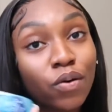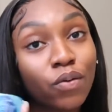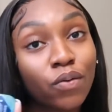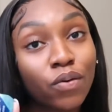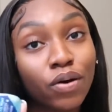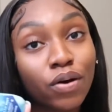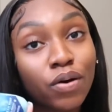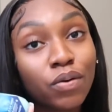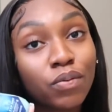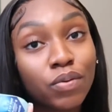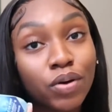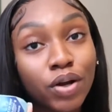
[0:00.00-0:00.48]

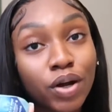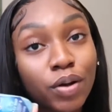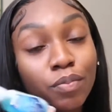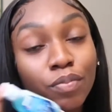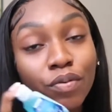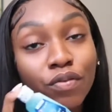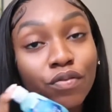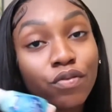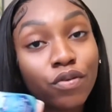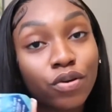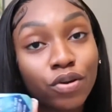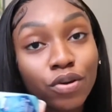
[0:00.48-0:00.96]
or
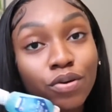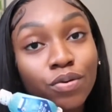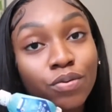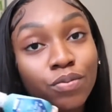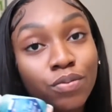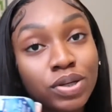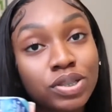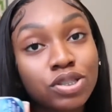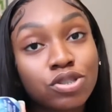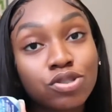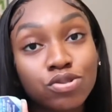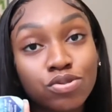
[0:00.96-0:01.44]
before you
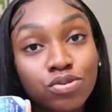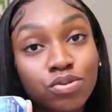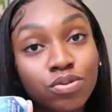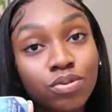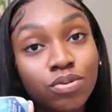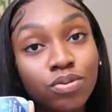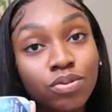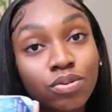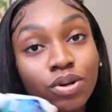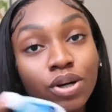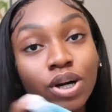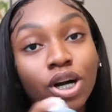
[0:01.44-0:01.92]
went to
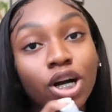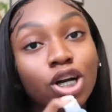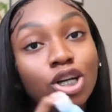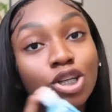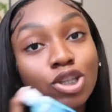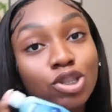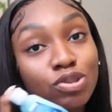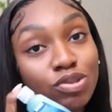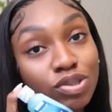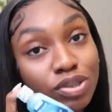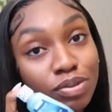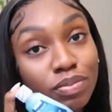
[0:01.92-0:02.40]
school,
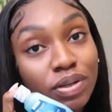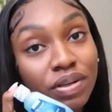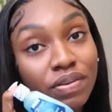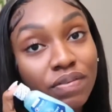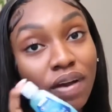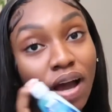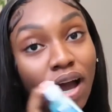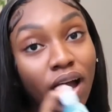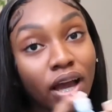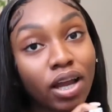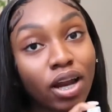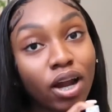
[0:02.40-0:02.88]
you should be
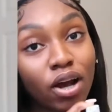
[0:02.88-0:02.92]
fine. I don't